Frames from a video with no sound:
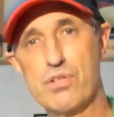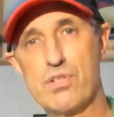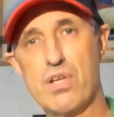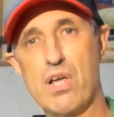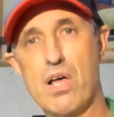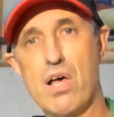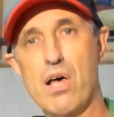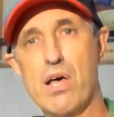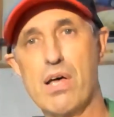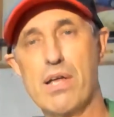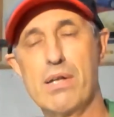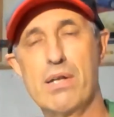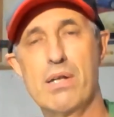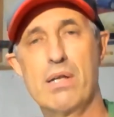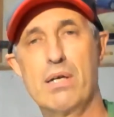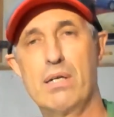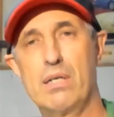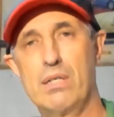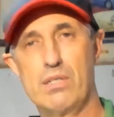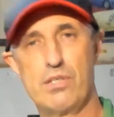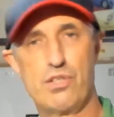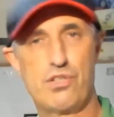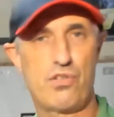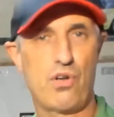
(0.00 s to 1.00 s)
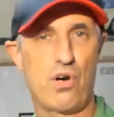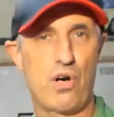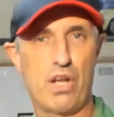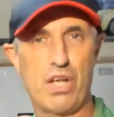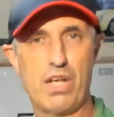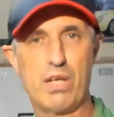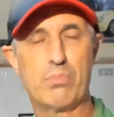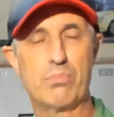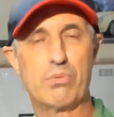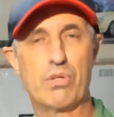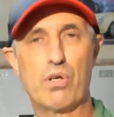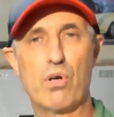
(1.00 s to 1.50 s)
on,
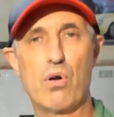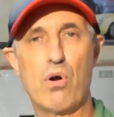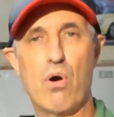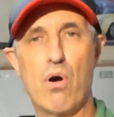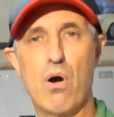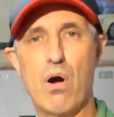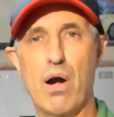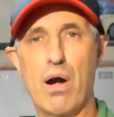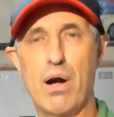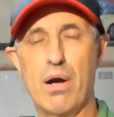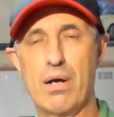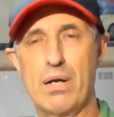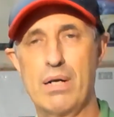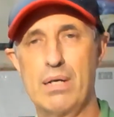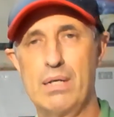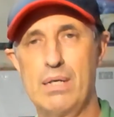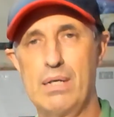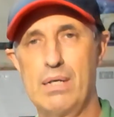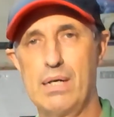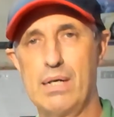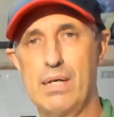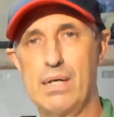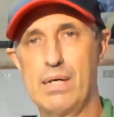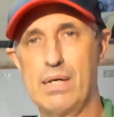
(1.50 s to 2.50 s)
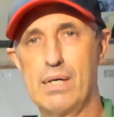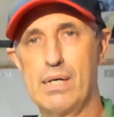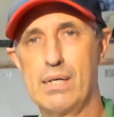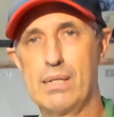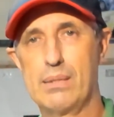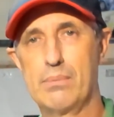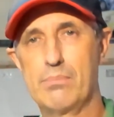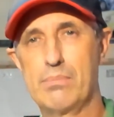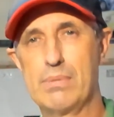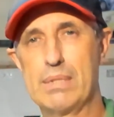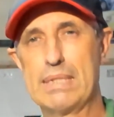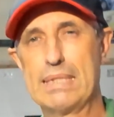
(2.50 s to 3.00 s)
starting up the car,
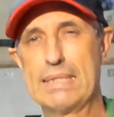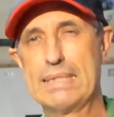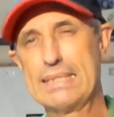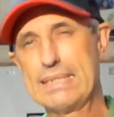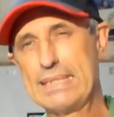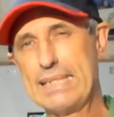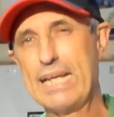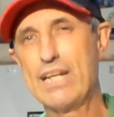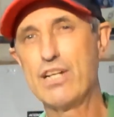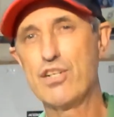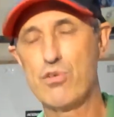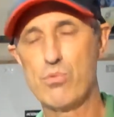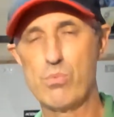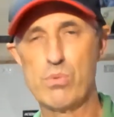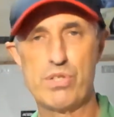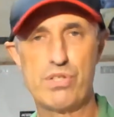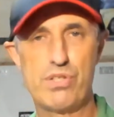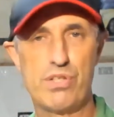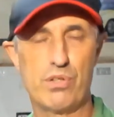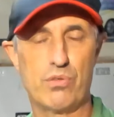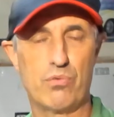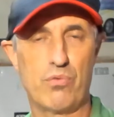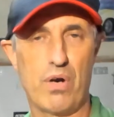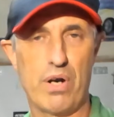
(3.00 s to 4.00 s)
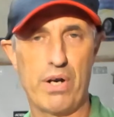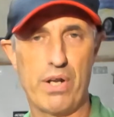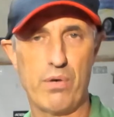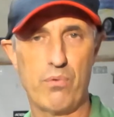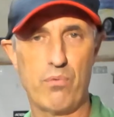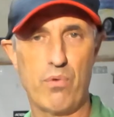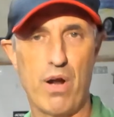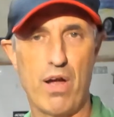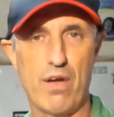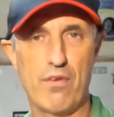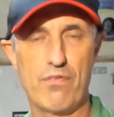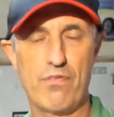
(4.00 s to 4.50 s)
uh, the engine was still running
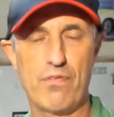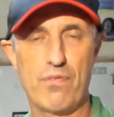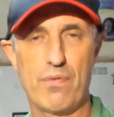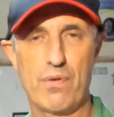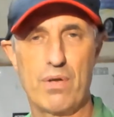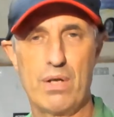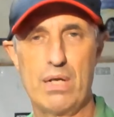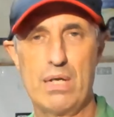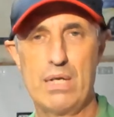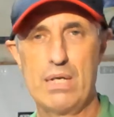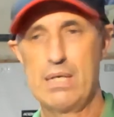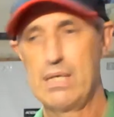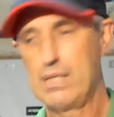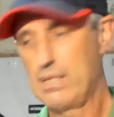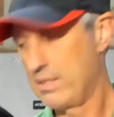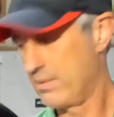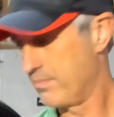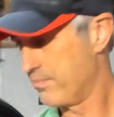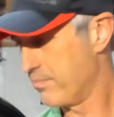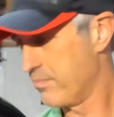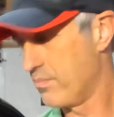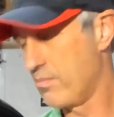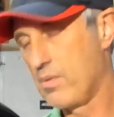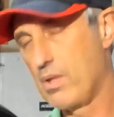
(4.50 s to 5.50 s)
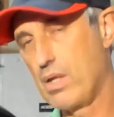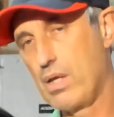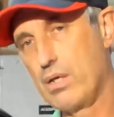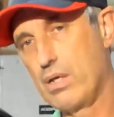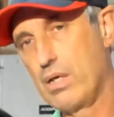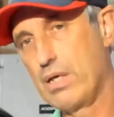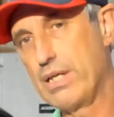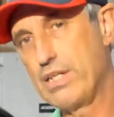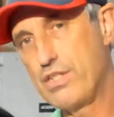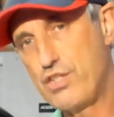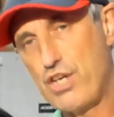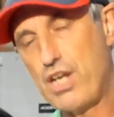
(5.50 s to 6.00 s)
rough.
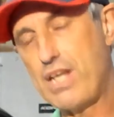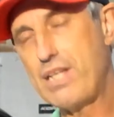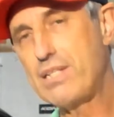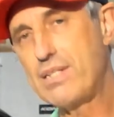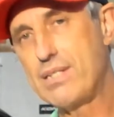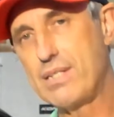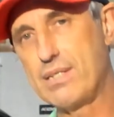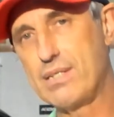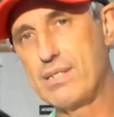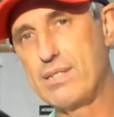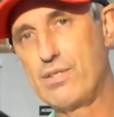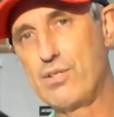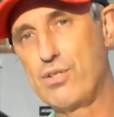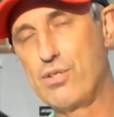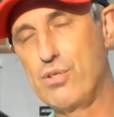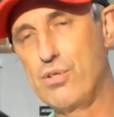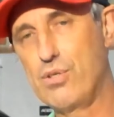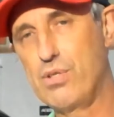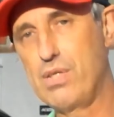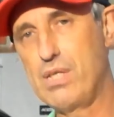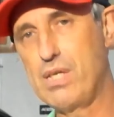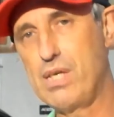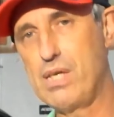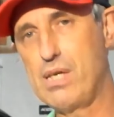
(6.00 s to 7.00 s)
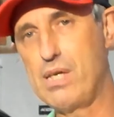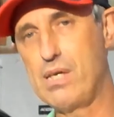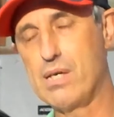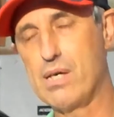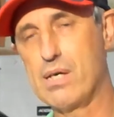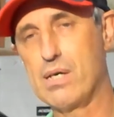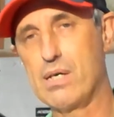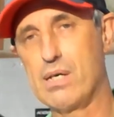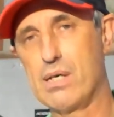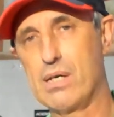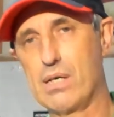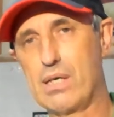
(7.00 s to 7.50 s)
Adjacent to the
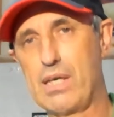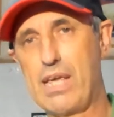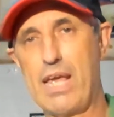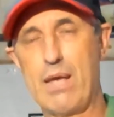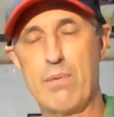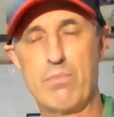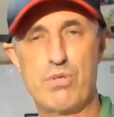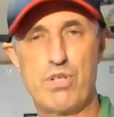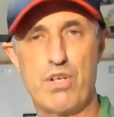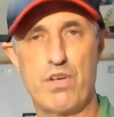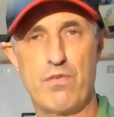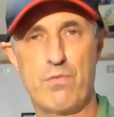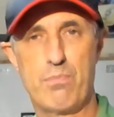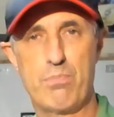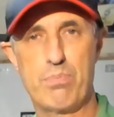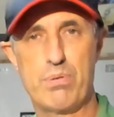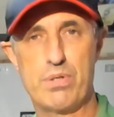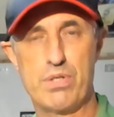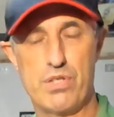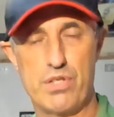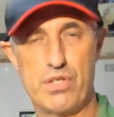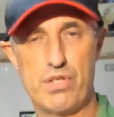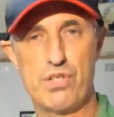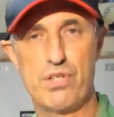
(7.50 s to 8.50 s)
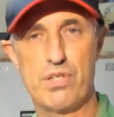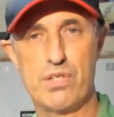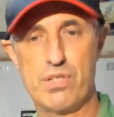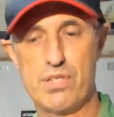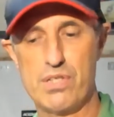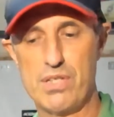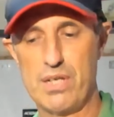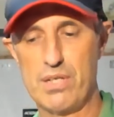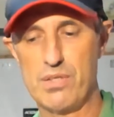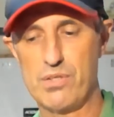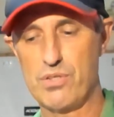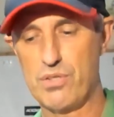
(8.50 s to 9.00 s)
uh, camshaft position
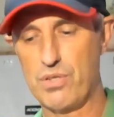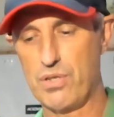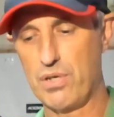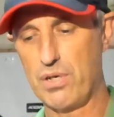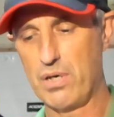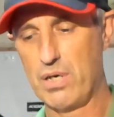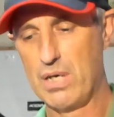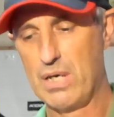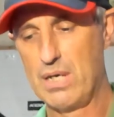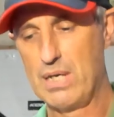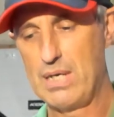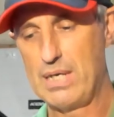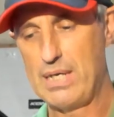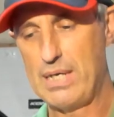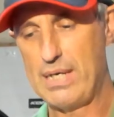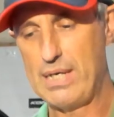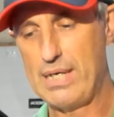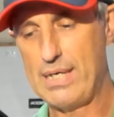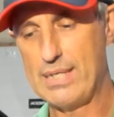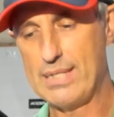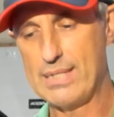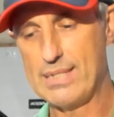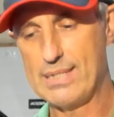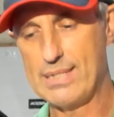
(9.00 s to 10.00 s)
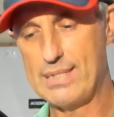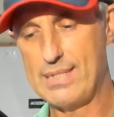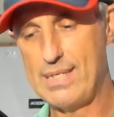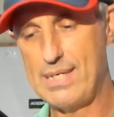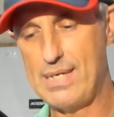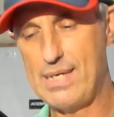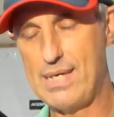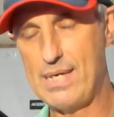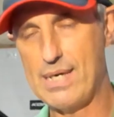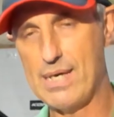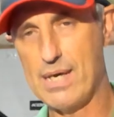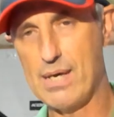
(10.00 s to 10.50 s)
sensor is
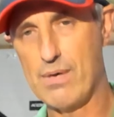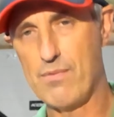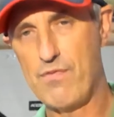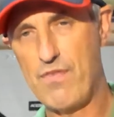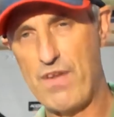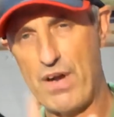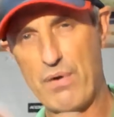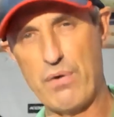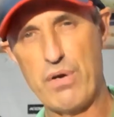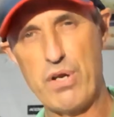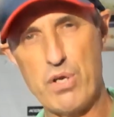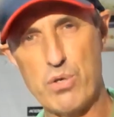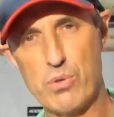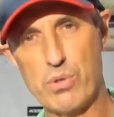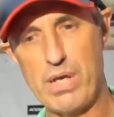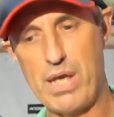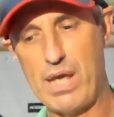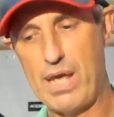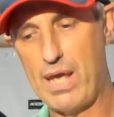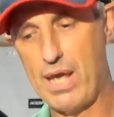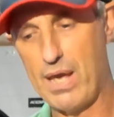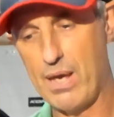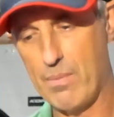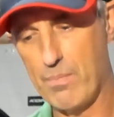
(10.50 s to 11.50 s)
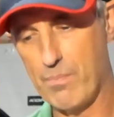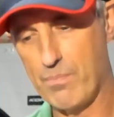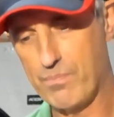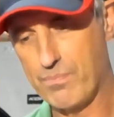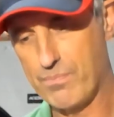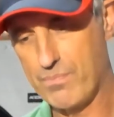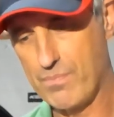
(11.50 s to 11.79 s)
the VarioCam